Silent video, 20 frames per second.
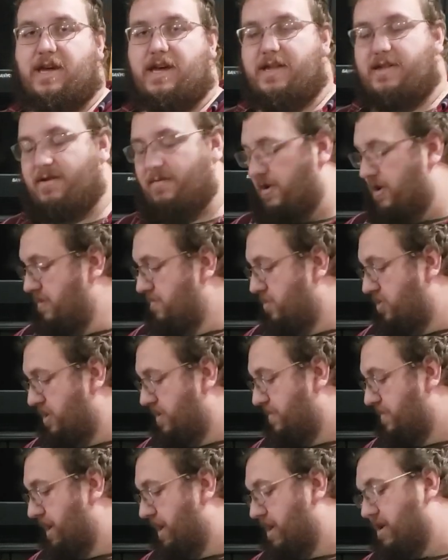Tomorrow
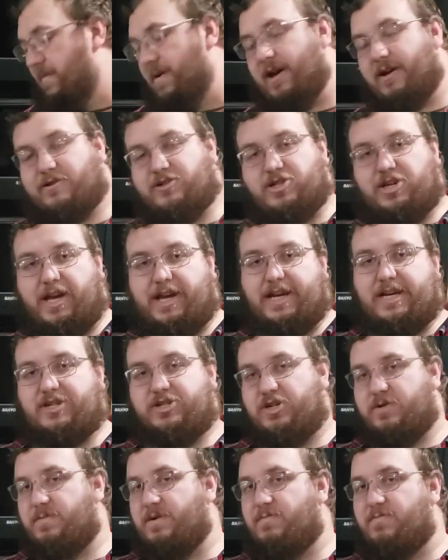morning when I come out and check, it
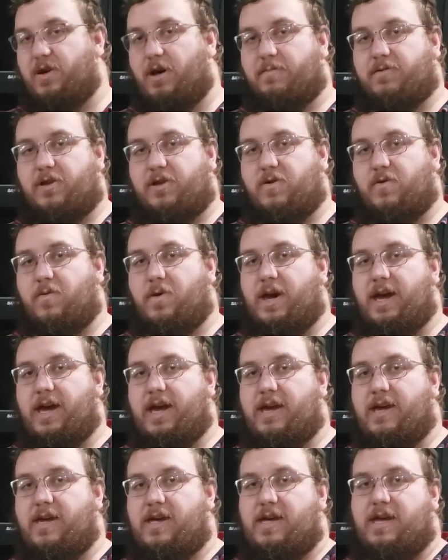should be bubbling
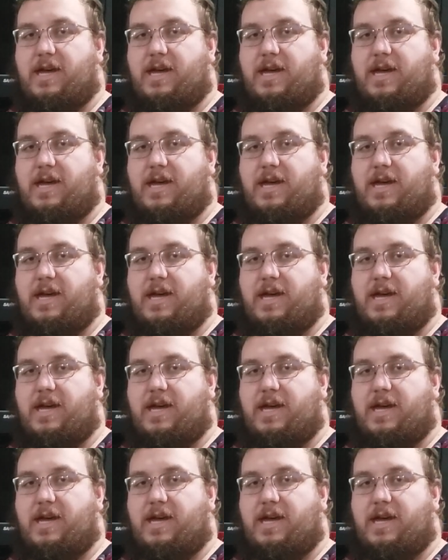away.